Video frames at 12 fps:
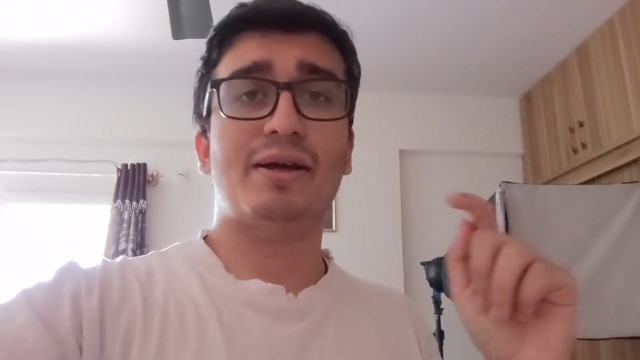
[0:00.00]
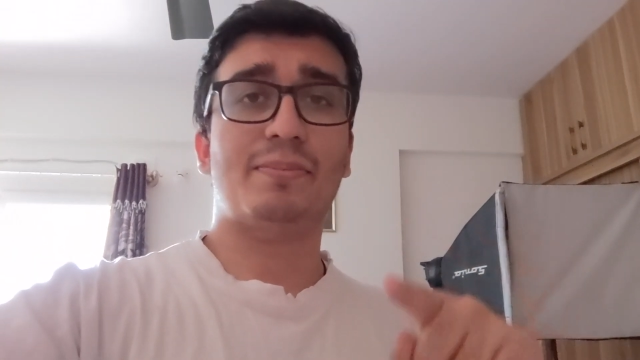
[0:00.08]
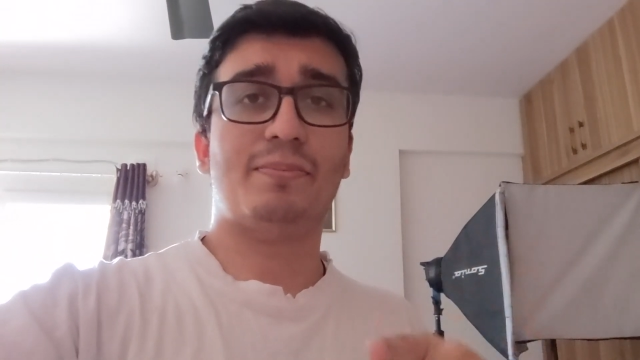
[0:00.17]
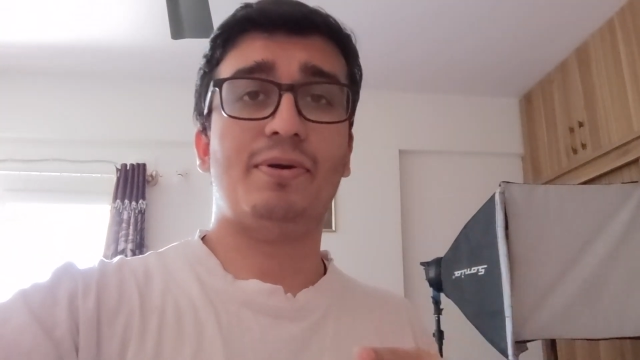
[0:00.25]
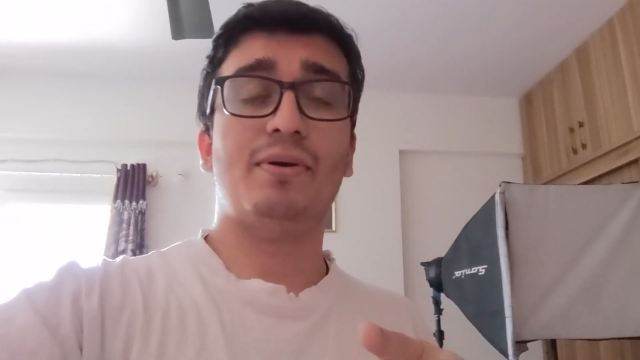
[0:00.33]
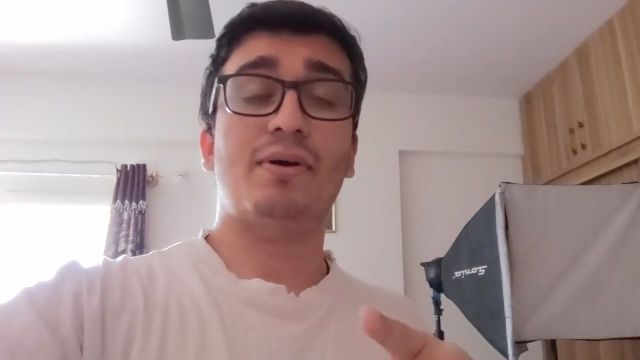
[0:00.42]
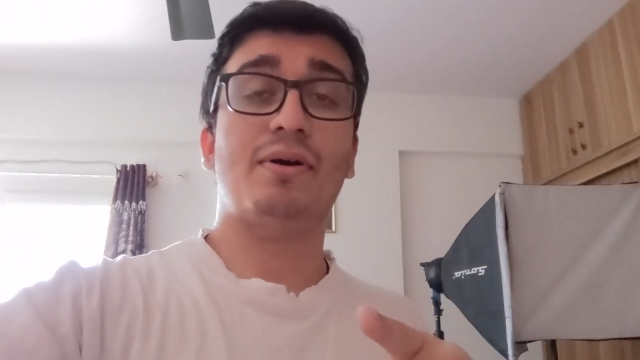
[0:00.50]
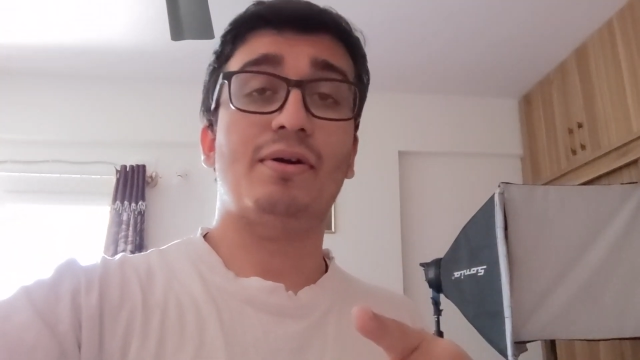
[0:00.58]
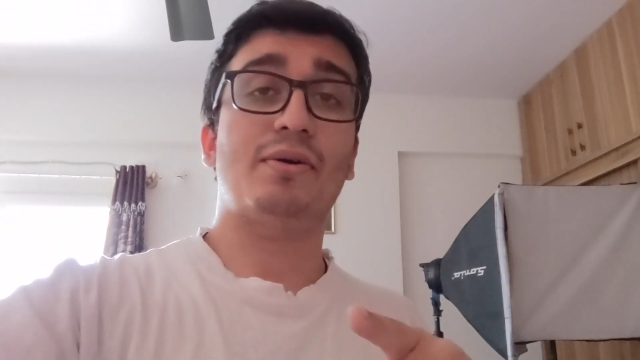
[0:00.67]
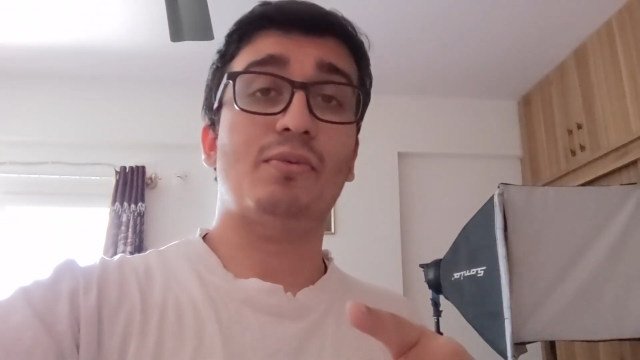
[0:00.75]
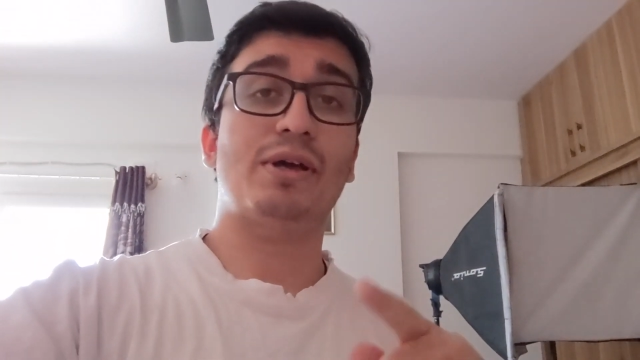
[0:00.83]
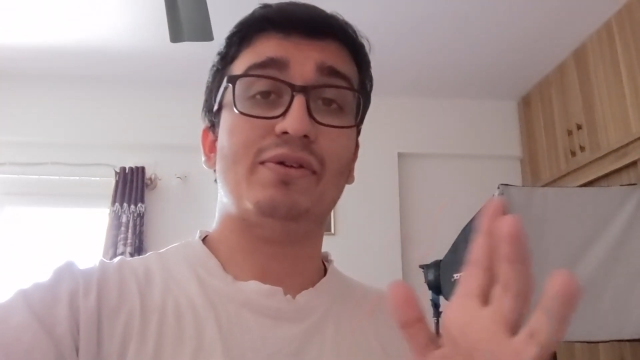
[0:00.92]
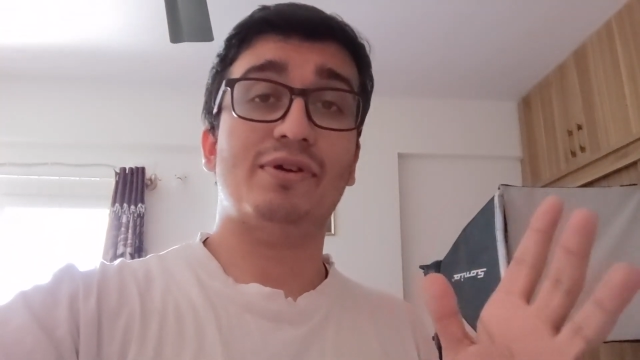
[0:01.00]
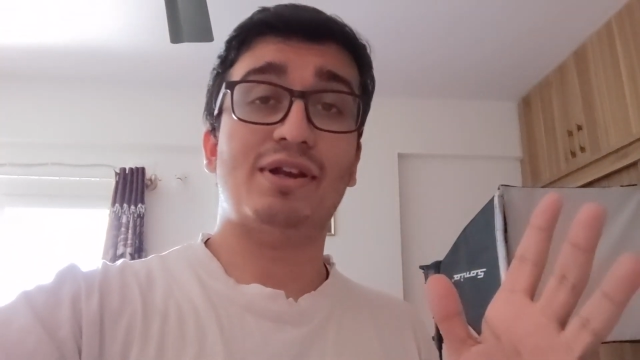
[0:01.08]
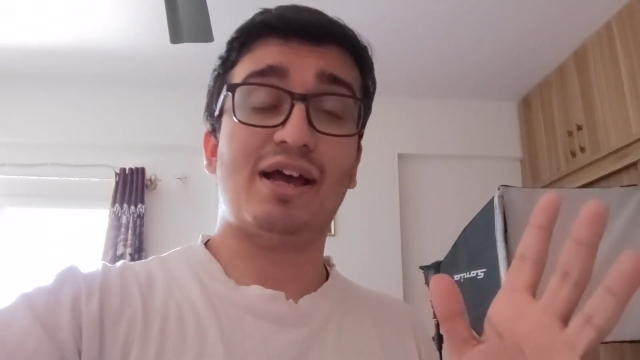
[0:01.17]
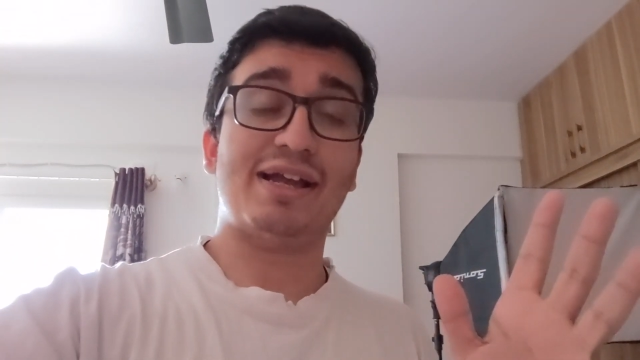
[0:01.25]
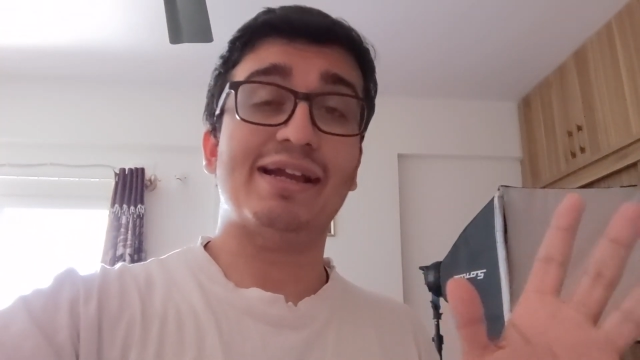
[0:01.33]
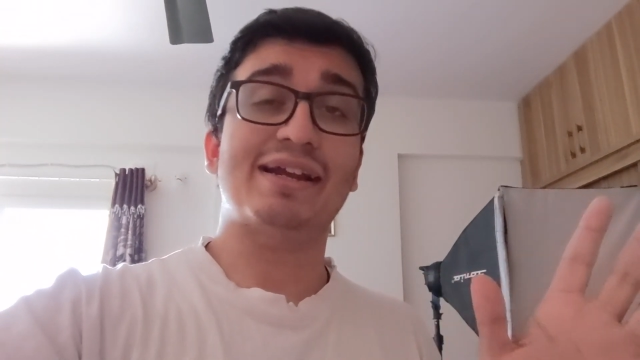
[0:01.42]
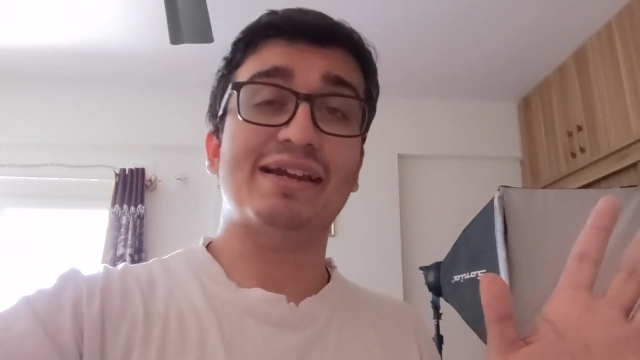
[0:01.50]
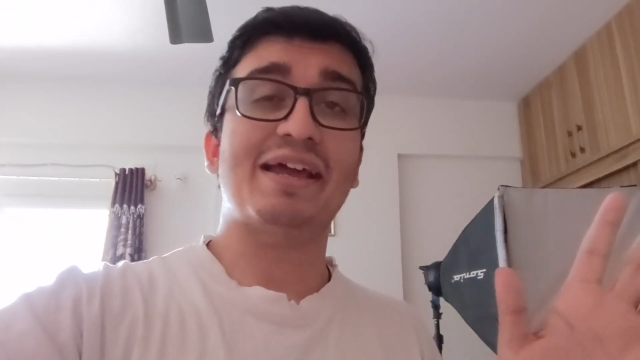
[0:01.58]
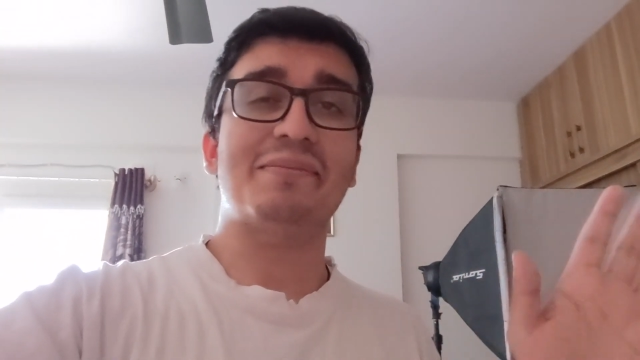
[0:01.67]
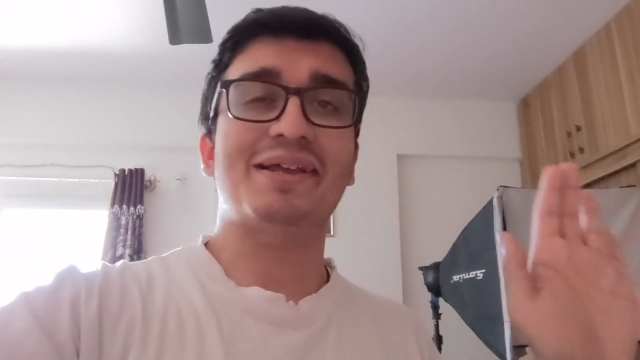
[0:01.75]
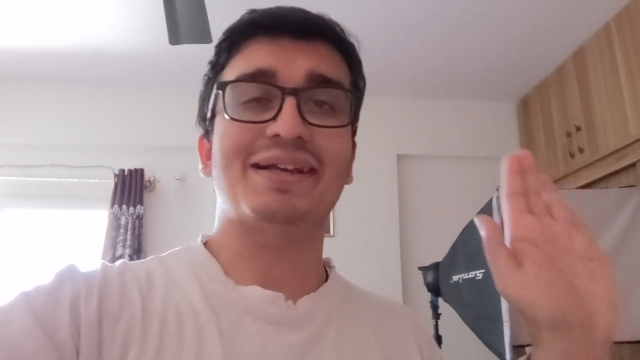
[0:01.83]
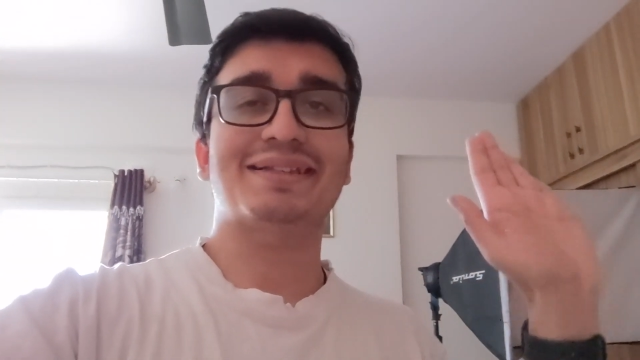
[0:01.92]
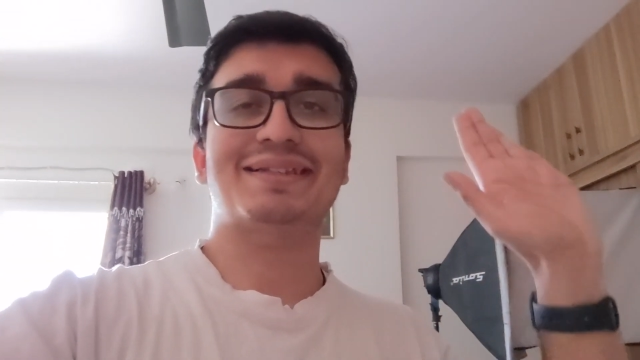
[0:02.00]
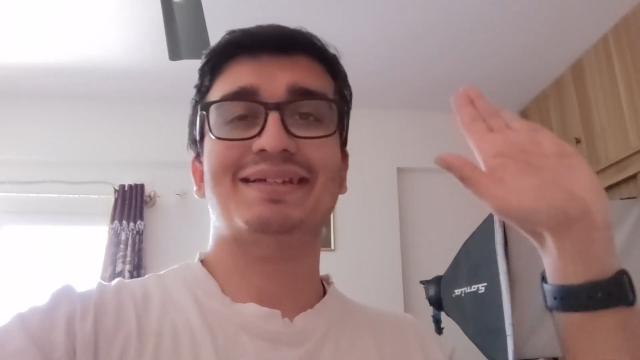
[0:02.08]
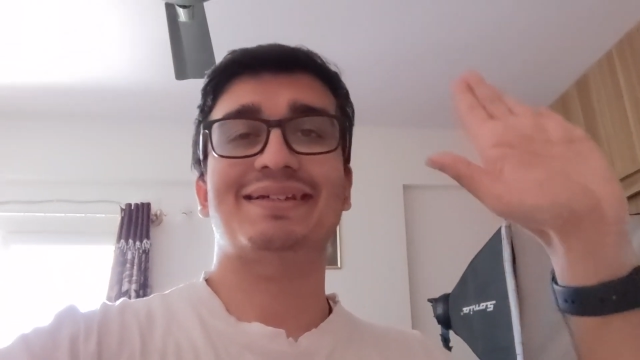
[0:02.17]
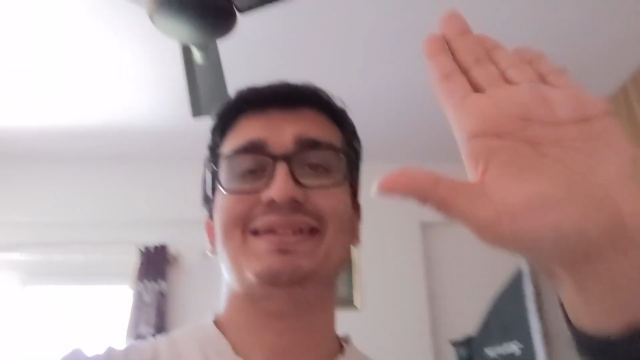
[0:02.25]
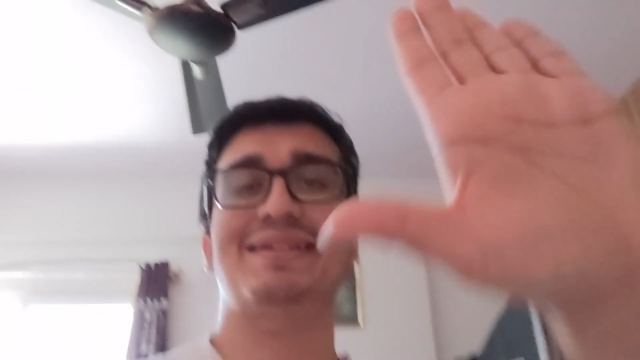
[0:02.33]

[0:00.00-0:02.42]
up whenever I get time next.